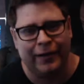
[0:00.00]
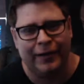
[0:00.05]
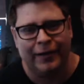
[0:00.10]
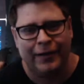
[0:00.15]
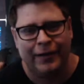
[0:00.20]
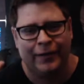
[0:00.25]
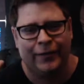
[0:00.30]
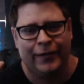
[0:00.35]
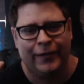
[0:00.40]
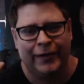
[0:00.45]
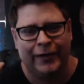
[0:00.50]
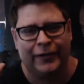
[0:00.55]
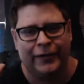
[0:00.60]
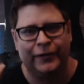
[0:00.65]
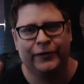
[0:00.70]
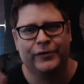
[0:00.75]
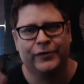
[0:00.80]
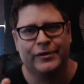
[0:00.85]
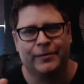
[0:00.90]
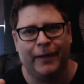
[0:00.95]
I'm going to go
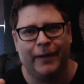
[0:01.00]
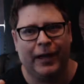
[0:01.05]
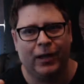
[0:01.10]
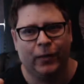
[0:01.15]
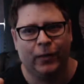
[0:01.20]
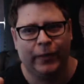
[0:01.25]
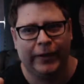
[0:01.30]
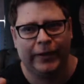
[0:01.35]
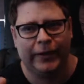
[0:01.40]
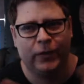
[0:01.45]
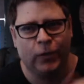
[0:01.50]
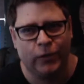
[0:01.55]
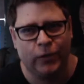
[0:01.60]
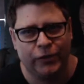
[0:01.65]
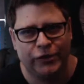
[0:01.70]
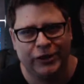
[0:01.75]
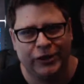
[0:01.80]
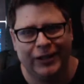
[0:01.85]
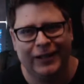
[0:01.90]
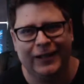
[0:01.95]
do some Halloween cool
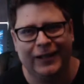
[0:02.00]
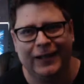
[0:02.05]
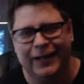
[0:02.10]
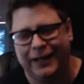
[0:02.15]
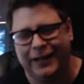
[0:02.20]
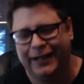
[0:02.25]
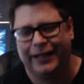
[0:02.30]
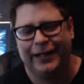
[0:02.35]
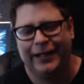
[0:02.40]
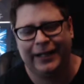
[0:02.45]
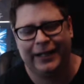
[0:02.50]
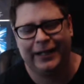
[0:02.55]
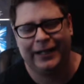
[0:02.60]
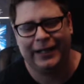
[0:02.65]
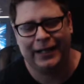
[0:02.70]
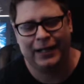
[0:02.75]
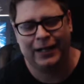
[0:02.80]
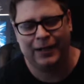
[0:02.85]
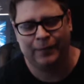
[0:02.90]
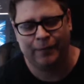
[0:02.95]
shit and
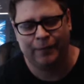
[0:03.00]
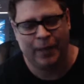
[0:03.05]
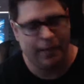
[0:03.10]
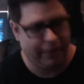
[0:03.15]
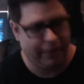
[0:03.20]
maybe